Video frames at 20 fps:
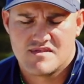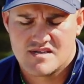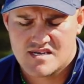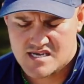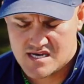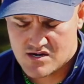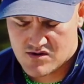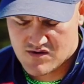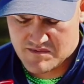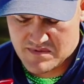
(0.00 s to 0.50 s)
the
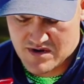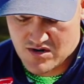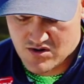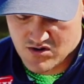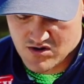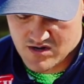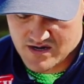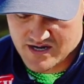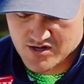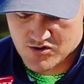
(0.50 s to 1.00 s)
center of my
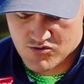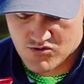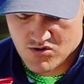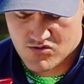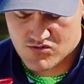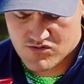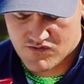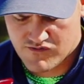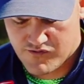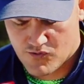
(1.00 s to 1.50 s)
heart, had
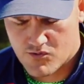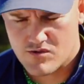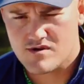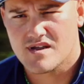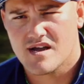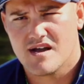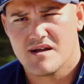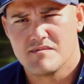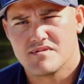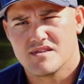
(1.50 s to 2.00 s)
grown to four
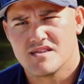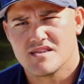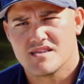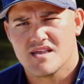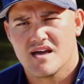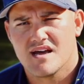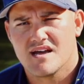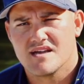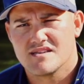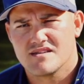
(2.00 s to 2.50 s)
times the
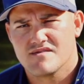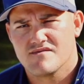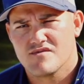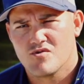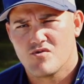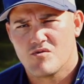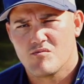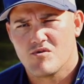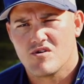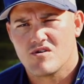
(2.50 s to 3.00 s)
size of a
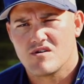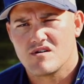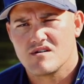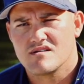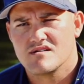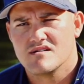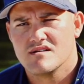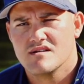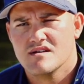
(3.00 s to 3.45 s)
normal heart.